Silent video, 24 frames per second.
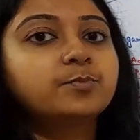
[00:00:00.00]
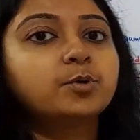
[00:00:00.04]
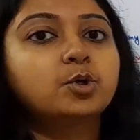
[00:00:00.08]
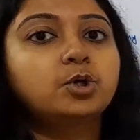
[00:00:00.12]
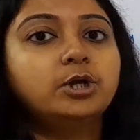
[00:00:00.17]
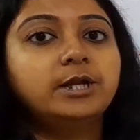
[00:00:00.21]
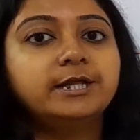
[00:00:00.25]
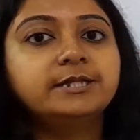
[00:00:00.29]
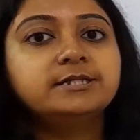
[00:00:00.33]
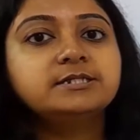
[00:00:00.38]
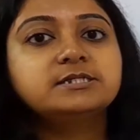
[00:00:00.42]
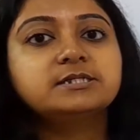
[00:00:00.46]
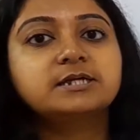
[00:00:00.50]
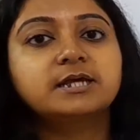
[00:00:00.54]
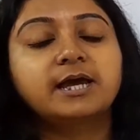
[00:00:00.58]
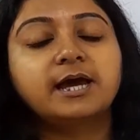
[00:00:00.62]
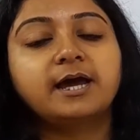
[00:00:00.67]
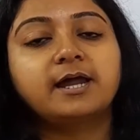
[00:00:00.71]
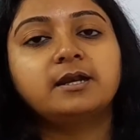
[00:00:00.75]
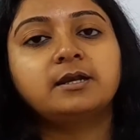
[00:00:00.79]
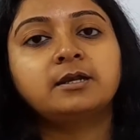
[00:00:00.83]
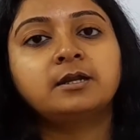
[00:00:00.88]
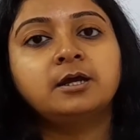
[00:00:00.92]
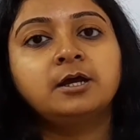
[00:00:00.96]
pollens
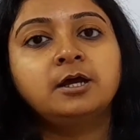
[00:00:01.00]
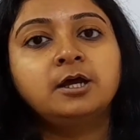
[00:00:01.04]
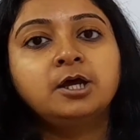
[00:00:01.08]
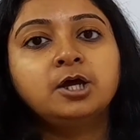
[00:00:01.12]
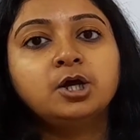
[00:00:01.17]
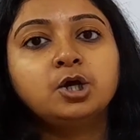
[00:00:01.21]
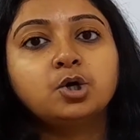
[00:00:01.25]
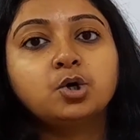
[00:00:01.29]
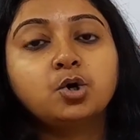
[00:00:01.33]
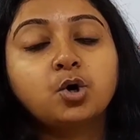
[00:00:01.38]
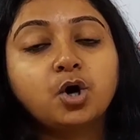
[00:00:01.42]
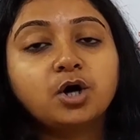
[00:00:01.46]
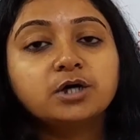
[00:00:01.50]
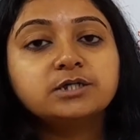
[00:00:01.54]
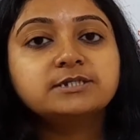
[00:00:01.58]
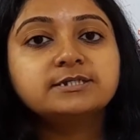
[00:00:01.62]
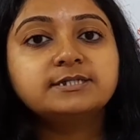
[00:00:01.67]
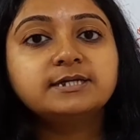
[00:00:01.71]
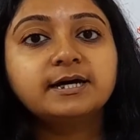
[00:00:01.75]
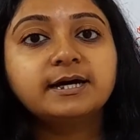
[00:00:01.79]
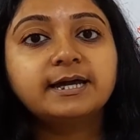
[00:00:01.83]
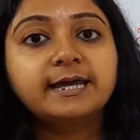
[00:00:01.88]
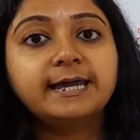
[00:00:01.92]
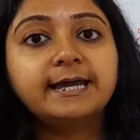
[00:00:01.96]
can cause
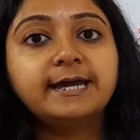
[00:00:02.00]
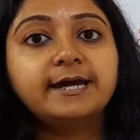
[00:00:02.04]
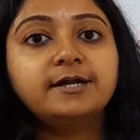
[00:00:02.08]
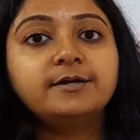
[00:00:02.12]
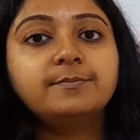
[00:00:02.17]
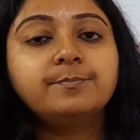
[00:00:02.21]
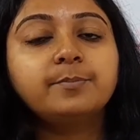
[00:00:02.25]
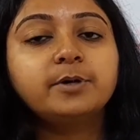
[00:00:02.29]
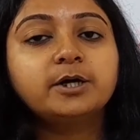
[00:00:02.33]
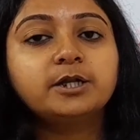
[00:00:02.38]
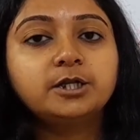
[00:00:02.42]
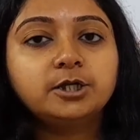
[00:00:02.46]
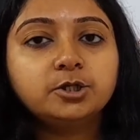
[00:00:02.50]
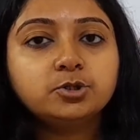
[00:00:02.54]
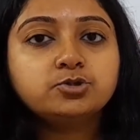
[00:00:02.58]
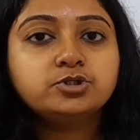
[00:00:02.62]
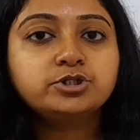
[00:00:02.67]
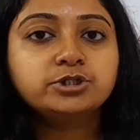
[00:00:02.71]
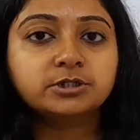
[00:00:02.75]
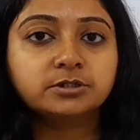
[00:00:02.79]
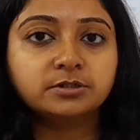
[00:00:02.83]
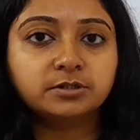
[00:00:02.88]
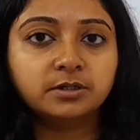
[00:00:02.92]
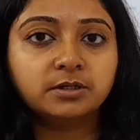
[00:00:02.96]
the air
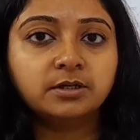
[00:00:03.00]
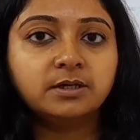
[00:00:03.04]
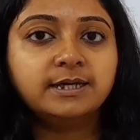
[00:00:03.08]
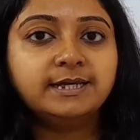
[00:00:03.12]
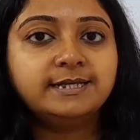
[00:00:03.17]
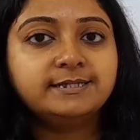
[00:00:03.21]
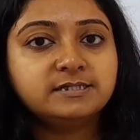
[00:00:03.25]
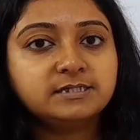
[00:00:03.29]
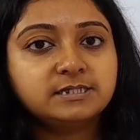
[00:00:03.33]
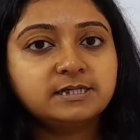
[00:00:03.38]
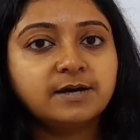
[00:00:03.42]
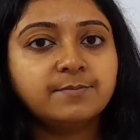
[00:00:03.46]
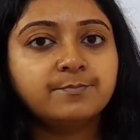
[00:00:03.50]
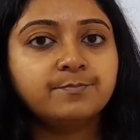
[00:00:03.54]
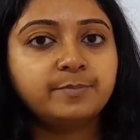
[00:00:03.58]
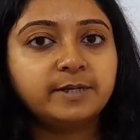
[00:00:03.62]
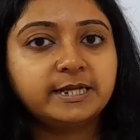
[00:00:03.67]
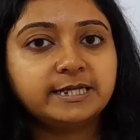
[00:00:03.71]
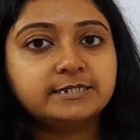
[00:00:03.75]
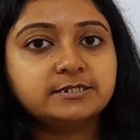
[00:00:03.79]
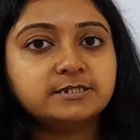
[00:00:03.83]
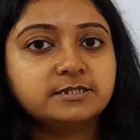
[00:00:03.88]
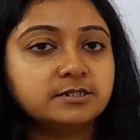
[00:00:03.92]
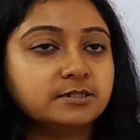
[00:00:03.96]
pollution in some
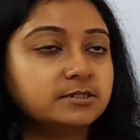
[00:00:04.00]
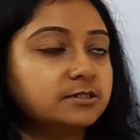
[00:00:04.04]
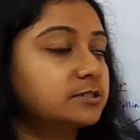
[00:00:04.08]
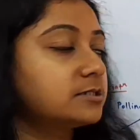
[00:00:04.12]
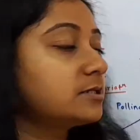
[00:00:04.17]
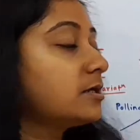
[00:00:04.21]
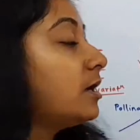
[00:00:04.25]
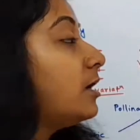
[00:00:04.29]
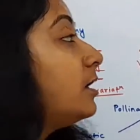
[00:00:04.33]
places.